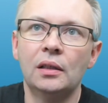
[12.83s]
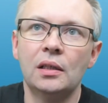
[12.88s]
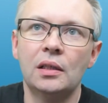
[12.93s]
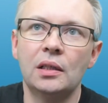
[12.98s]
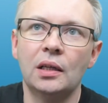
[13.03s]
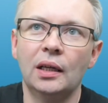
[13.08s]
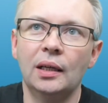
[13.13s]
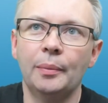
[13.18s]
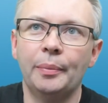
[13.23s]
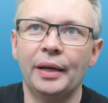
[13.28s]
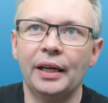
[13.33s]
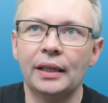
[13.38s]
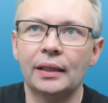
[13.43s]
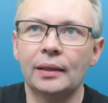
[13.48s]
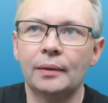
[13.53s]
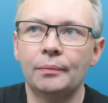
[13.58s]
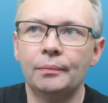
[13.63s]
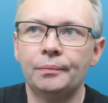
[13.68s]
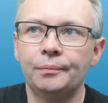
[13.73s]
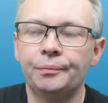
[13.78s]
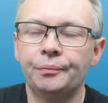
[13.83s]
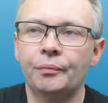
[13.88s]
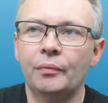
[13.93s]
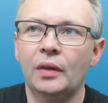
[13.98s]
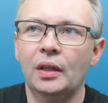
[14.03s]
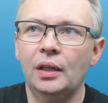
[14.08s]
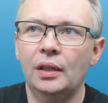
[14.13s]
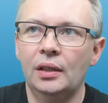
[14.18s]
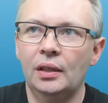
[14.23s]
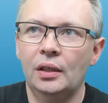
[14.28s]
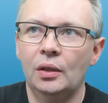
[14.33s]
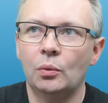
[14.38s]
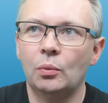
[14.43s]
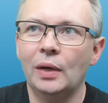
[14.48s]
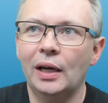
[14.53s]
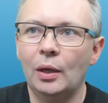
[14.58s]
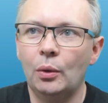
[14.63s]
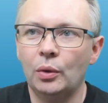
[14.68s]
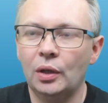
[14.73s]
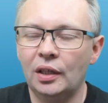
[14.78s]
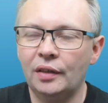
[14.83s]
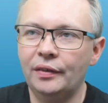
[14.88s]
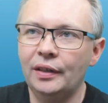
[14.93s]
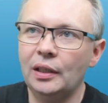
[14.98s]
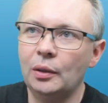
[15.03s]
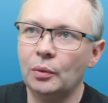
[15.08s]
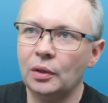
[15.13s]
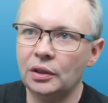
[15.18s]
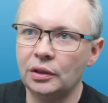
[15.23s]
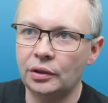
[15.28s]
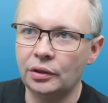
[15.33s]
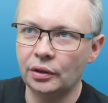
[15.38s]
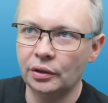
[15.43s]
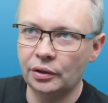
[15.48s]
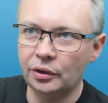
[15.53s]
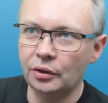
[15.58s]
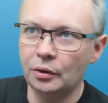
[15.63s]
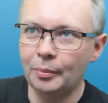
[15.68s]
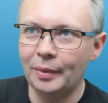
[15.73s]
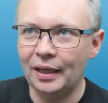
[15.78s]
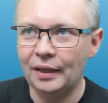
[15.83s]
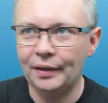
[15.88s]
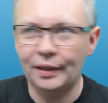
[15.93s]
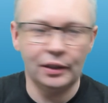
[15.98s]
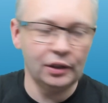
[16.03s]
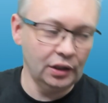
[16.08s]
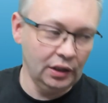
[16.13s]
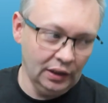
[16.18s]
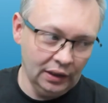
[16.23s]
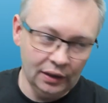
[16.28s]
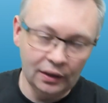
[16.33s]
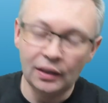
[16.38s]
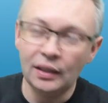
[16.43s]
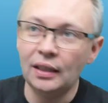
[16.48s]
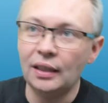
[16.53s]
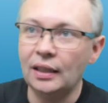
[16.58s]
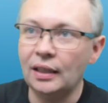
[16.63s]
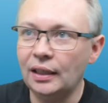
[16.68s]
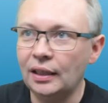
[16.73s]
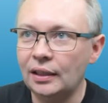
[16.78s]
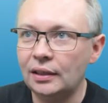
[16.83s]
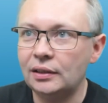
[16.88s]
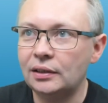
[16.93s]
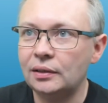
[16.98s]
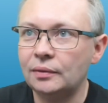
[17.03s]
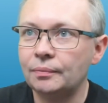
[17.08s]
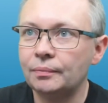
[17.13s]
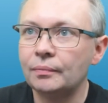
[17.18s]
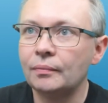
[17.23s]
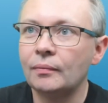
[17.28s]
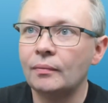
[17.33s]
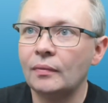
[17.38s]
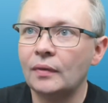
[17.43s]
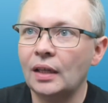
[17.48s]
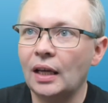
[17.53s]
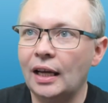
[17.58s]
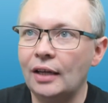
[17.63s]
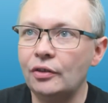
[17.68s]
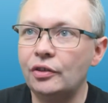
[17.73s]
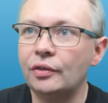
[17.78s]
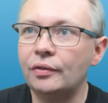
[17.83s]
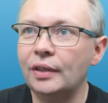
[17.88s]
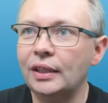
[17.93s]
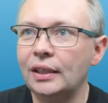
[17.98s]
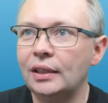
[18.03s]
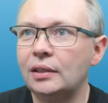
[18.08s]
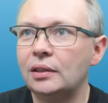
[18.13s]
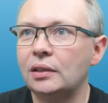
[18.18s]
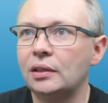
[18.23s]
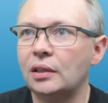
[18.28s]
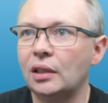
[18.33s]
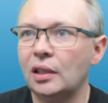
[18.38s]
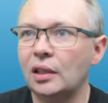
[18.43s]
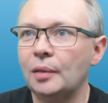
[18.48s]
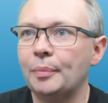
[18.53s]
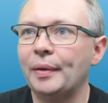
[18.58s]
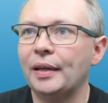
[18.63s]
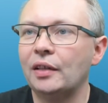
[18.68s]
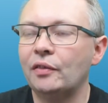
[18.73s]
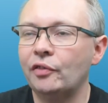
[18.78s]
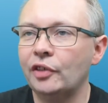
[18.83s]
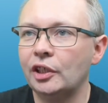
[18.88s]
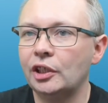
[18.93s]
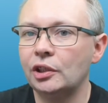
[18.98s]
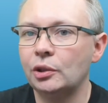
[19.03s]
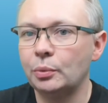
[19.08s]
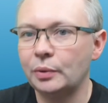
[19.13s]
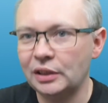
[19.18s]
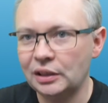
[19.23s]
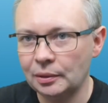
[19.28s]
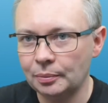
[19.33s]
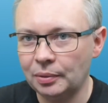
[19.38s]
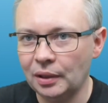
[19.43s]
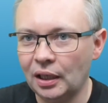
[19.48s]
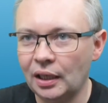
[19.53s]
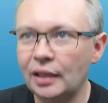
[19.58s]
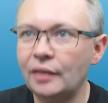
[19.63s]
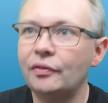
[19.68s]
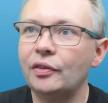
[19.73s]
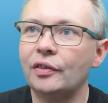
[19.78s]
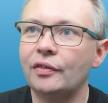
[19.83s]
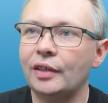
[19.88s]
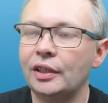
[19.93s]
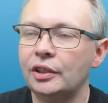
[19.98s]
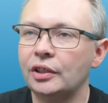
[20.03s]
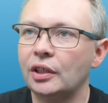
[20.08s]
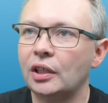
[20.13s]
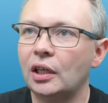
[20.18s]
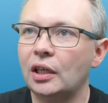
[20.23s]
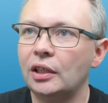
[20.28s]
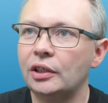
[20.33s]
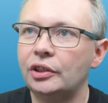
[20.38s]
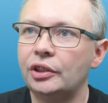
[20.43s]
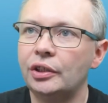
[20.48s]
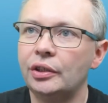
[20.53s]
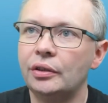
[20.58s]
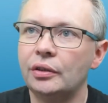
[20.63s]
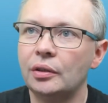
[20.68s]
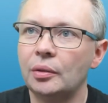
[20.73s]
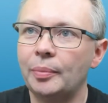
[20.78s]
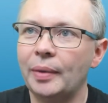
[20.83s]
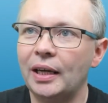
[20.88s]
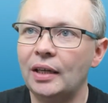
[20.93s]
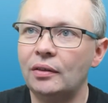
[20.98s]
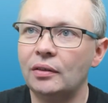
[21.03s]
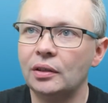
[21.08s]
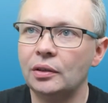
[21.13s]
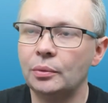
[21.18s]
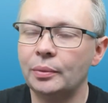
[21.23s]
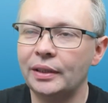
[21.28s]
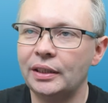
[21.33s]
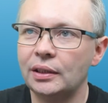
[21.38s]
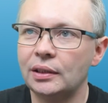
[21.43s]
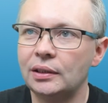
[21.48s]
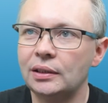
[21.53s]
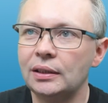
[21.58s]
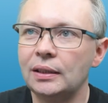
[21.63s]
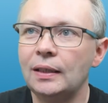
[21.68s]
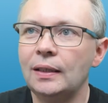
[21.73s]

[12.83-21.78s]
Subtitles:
Dynapack. Well, what I really want to talk to you about actually is how to read the Dynapack figures we supply if you've had your car tuned or power run with us,